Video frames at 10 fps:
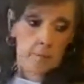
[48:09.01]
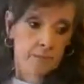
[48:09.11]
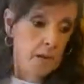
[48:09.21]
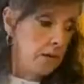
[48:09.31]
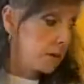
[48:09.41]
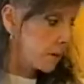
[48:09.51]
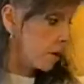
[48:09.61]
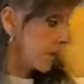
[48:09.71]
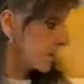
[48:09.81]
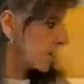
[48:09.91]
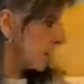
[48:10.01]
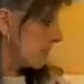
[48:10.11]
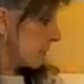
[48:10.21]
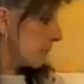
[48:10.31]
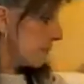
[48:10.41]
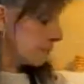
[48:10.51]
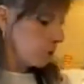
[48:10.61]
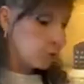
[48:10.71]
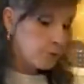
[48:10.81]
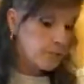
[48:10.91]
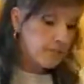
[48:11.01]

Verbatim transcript: I'm done. Okay, so let me go through what